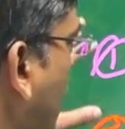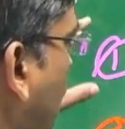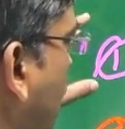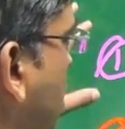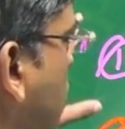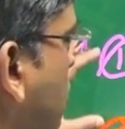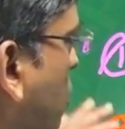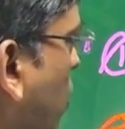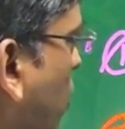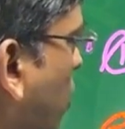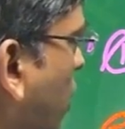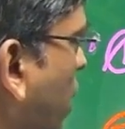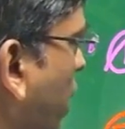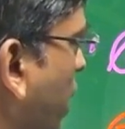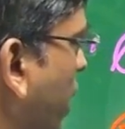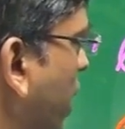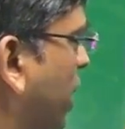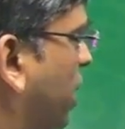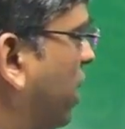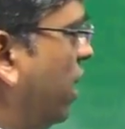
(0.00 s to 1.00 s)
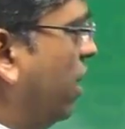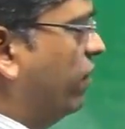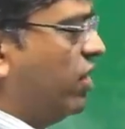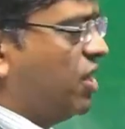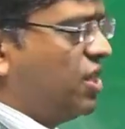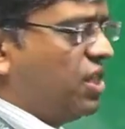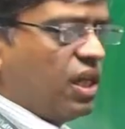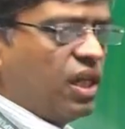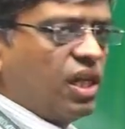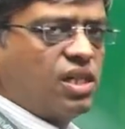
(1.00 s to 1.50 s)
So in the
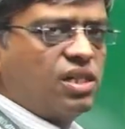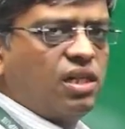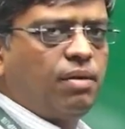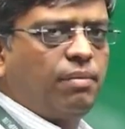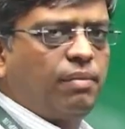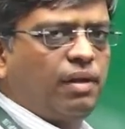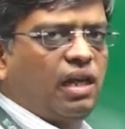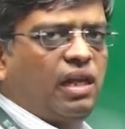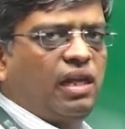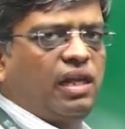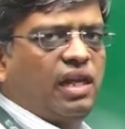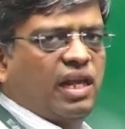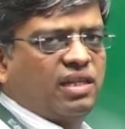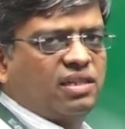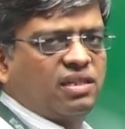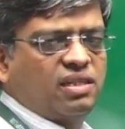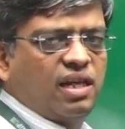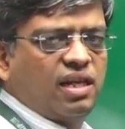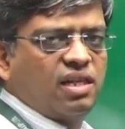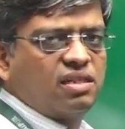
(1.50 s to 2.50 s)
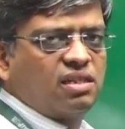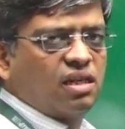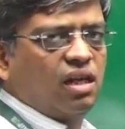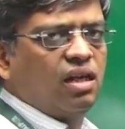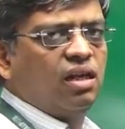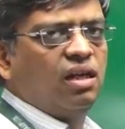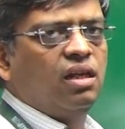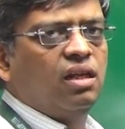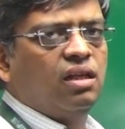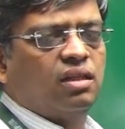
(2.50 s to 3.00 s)
investigation, mainly X-ray is
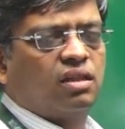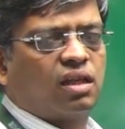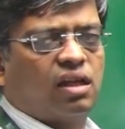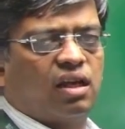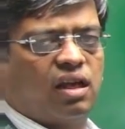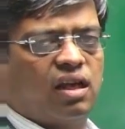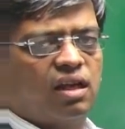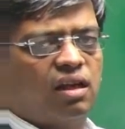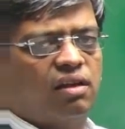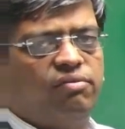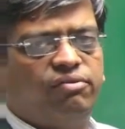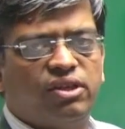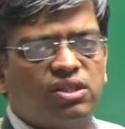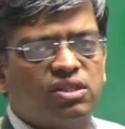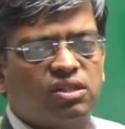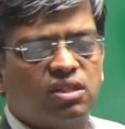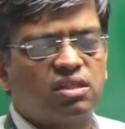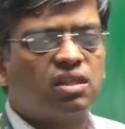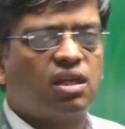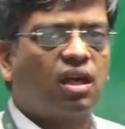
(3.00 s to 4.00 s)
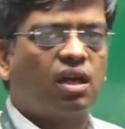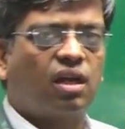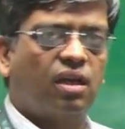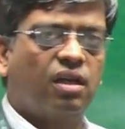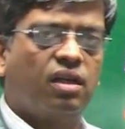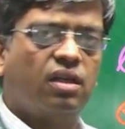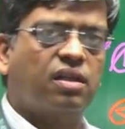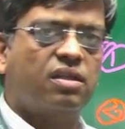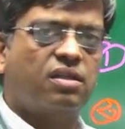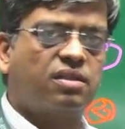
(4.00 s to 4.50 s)
done, the clinical features
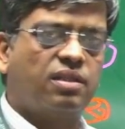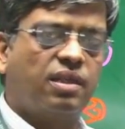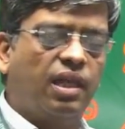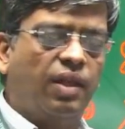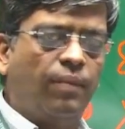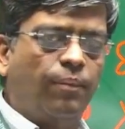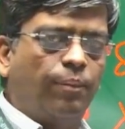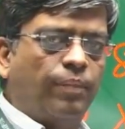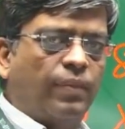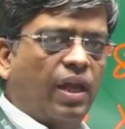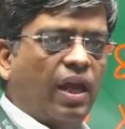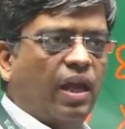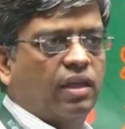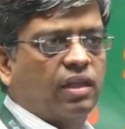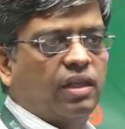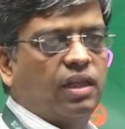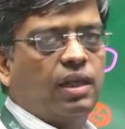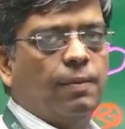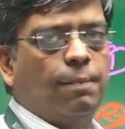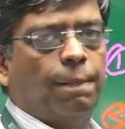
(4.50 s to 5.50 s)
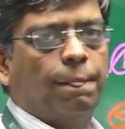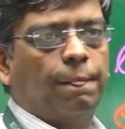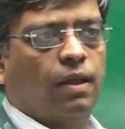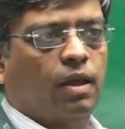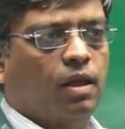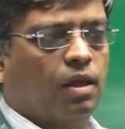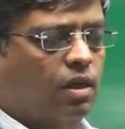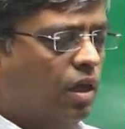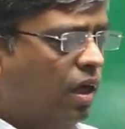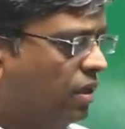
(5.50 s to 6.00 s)
are seen, and the
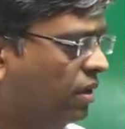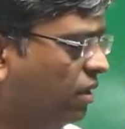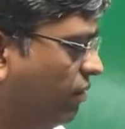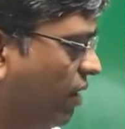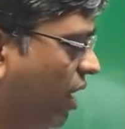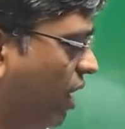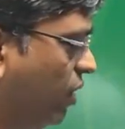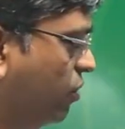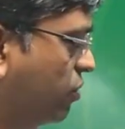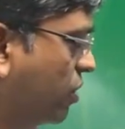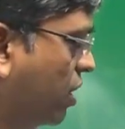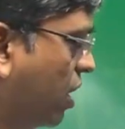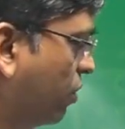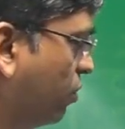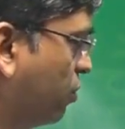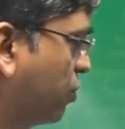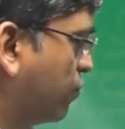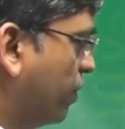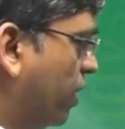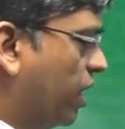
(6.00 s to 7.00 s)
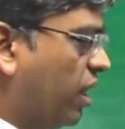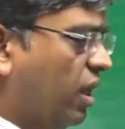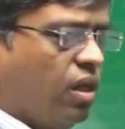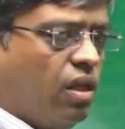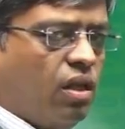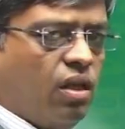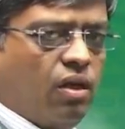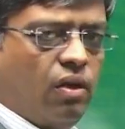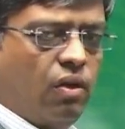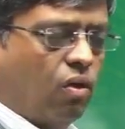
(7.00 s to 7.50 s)
other values are usually
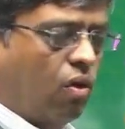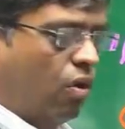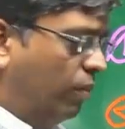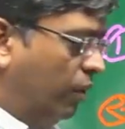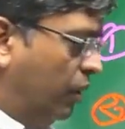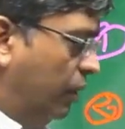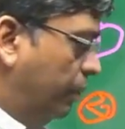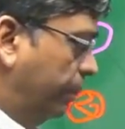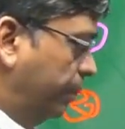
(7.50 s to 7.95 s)
normal.